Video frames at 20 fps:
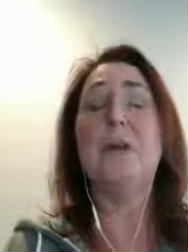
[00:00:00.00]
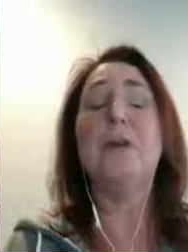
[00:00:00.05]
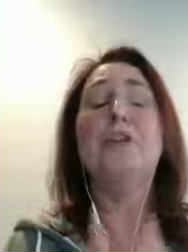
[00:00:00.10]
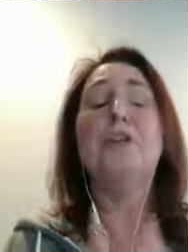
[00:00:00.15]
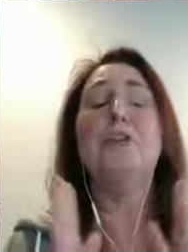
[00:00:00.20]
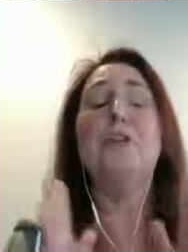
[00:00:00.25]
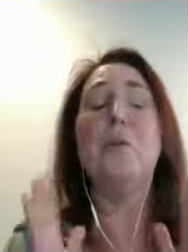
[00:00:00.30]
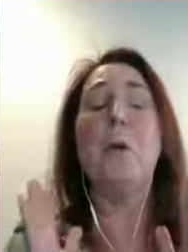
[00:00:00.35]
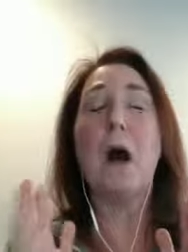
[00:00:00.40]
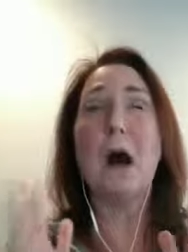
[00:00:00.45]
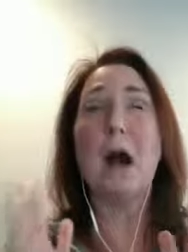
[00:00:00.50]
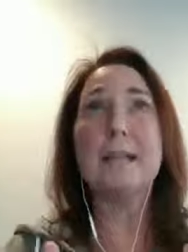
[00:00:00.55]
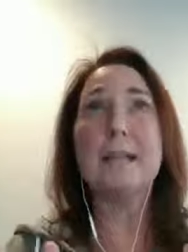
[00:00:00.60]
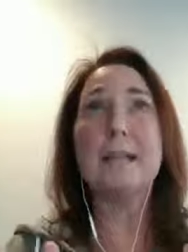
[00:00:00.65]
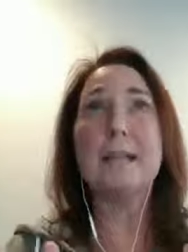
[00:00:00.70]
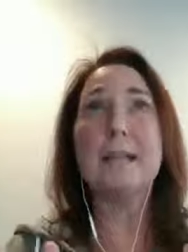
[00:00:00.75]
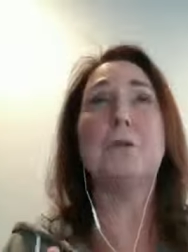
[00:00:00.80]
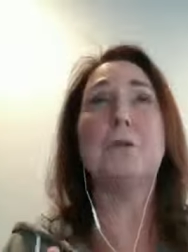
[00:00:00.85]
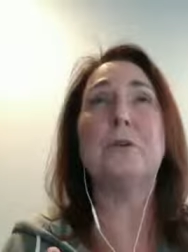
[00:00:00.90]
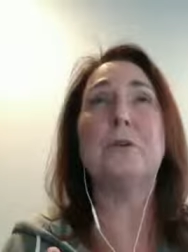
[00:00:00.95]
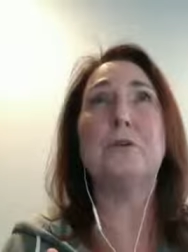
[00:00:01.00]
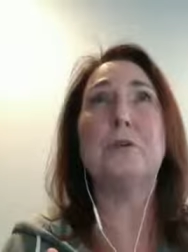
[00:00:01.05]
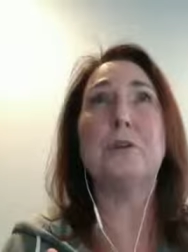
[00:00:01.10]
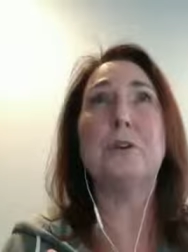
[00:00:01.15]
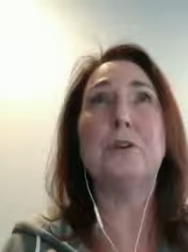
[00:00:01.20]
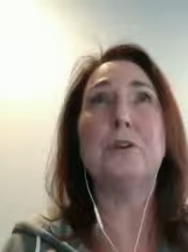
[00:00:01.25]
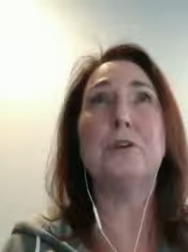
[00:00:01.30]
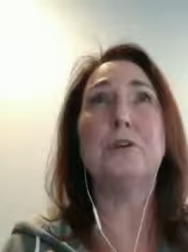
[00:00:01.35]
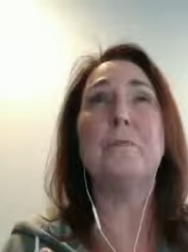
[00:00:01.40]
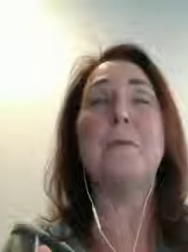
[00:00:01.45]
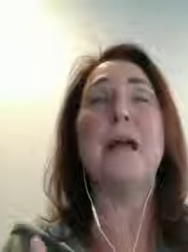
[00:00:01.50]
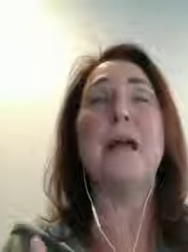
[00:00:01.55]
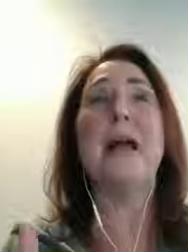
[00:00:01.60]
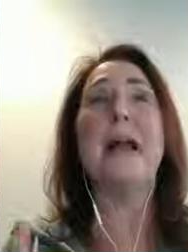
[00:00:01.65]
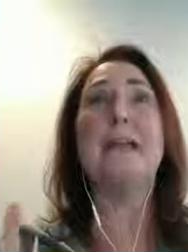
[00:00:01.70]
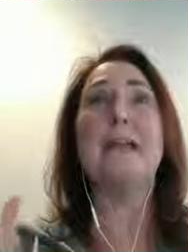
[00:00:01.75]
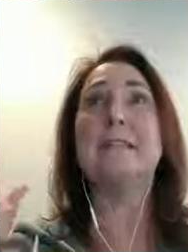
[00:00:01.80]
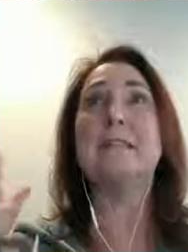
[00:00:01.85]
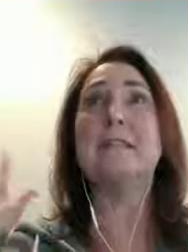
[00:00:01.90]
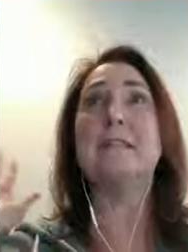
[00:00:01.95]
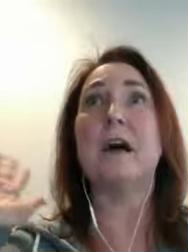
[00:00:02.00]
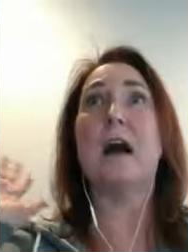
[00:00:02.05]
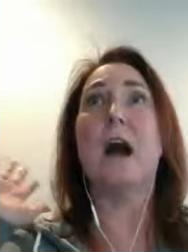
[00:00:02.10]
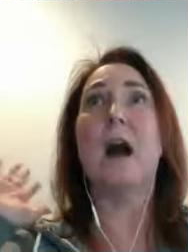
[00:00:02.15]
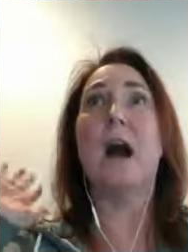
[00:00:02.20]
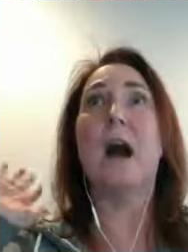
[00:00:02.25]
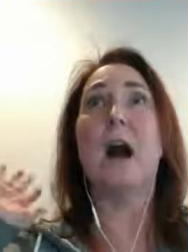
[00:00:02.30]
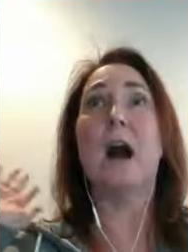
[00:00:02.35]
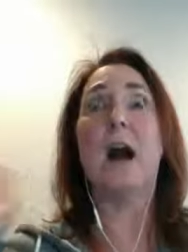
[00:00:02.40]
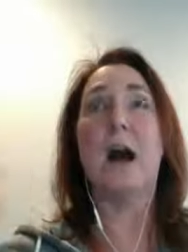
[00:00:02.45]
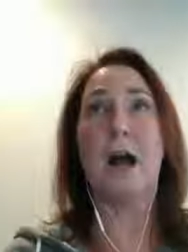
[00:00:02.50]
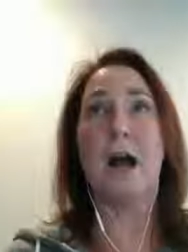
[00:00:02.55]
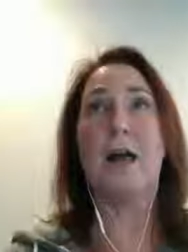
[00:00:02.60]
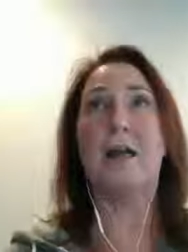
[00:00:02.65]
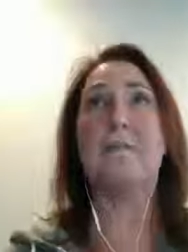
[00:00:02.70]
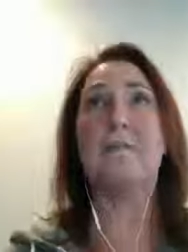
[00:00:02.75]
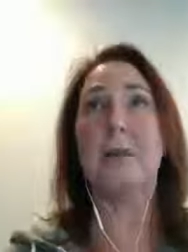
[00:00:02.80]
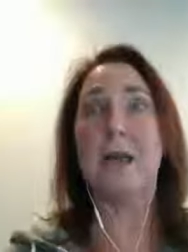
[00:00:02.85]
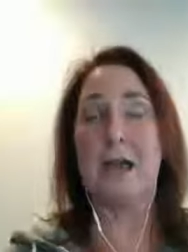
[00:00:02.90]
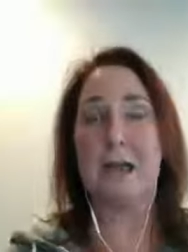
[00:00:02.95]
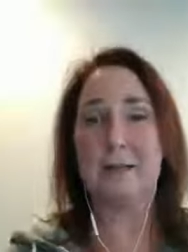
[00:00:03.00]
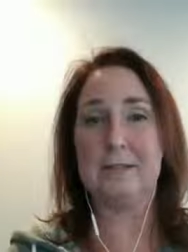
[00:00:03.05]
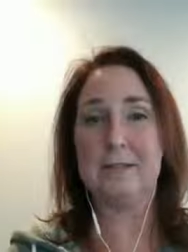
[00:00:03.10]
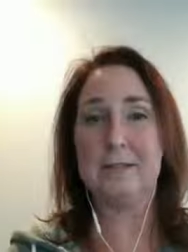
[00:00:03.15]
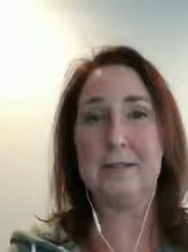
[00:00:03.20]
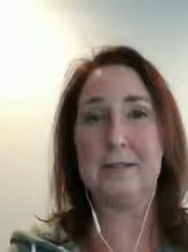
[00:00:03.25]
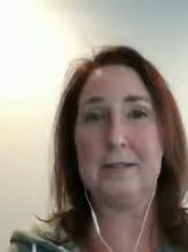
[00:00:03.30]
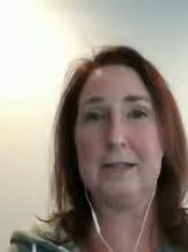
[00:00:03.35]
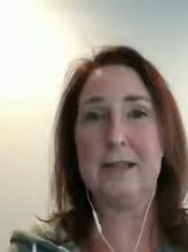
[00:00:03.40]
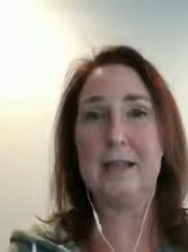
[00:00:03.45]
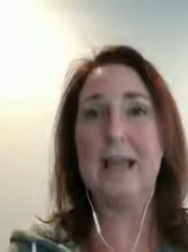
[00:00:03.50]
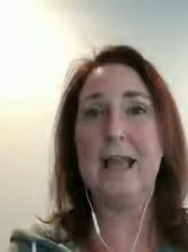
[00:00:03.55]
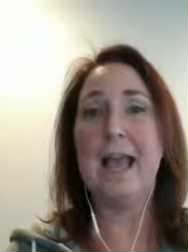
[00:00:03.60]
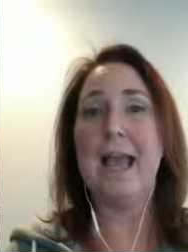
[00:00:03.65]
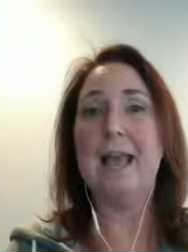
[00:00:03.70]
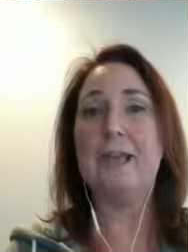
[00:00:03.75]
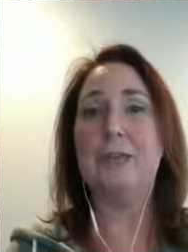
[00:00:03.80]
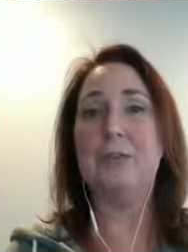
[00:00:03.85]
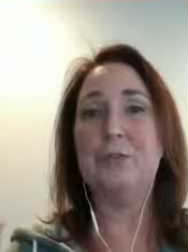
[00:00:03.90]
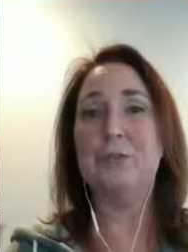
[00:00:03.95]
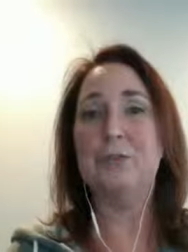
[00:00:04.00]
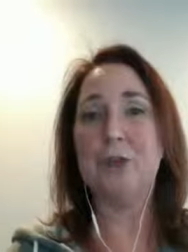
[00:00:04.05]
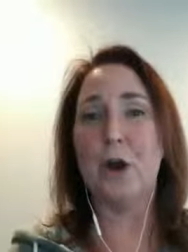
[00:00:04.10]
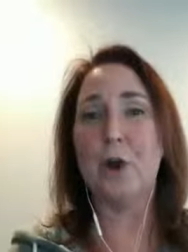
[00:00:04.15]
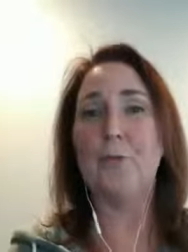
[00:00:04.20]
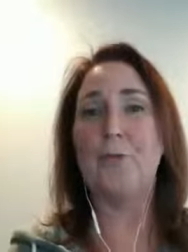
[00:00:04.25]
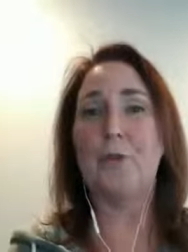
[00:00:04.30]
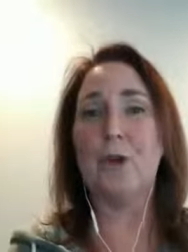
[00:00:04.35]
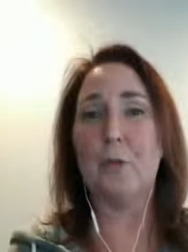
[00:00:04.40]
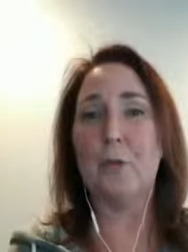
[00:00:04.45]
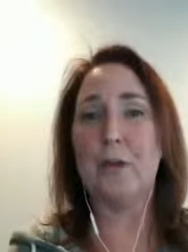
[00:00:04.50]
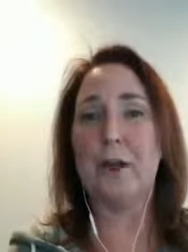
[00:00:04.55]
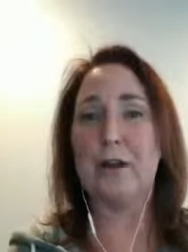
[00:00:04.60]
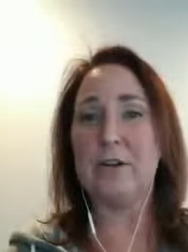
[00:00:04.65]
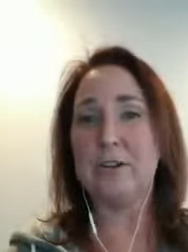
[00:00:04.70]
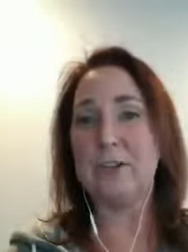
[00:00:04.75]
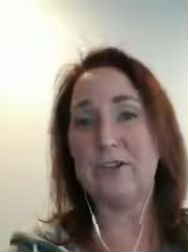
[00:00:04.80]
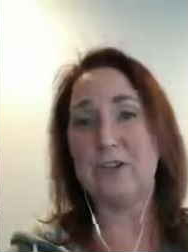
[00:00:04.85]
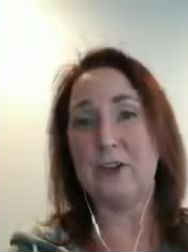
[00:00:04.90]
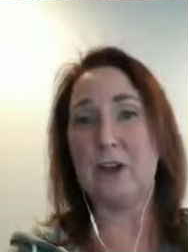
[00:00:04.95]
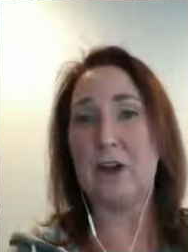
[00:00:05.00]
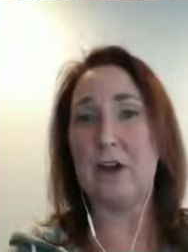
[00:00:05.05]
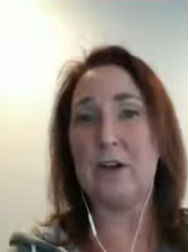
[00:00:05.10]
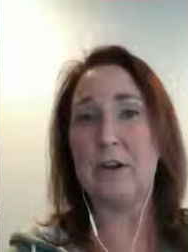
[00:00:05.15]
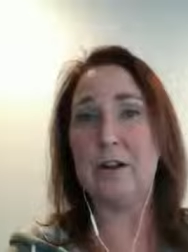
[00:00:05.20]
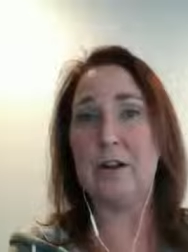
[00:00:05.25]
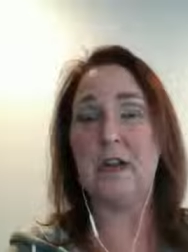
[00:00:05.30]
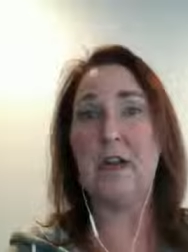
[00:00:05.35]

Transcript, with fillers: You walk into a room and it's a hot mess, and you don't know where to start